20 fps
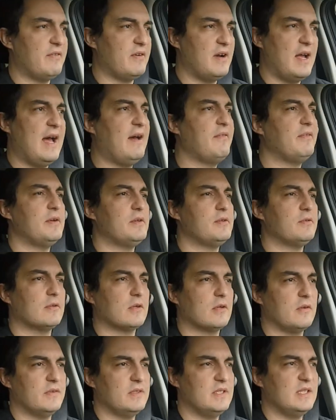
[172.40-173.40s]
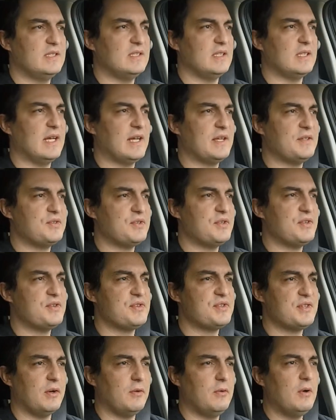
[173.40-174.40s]
have the torque of a diesel engine,
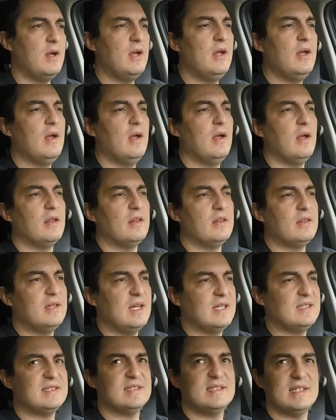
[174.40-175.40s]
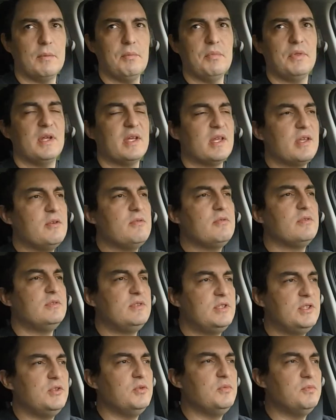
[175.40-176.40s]
so that's something you
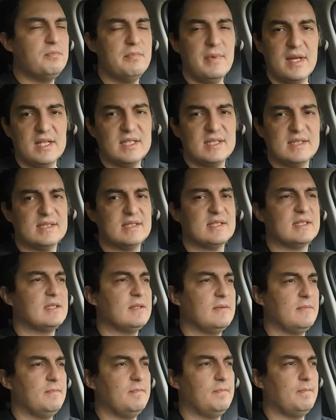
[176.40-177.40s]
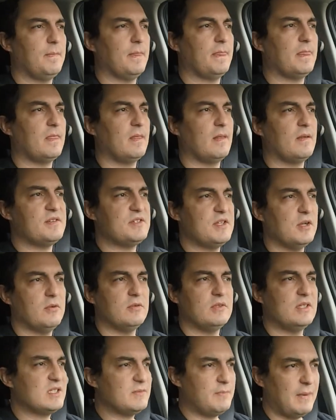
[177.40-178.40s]
do miss. So
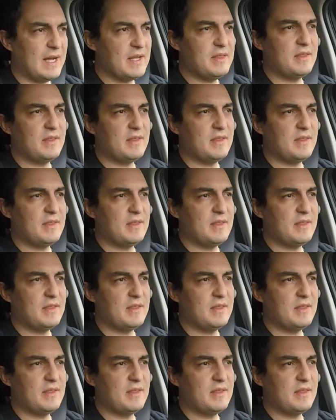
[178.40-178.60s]
despite